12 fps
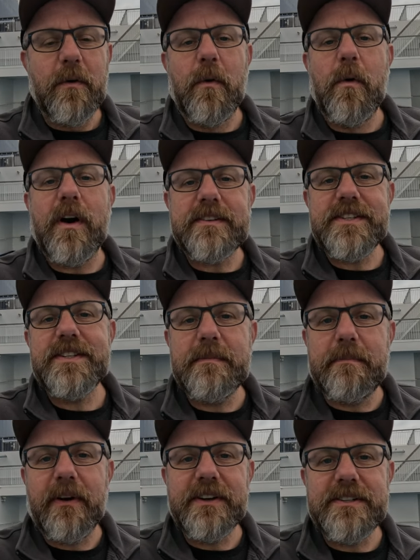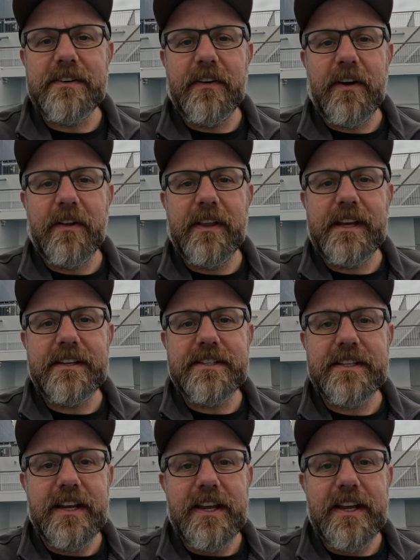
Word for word: What is the point of all this?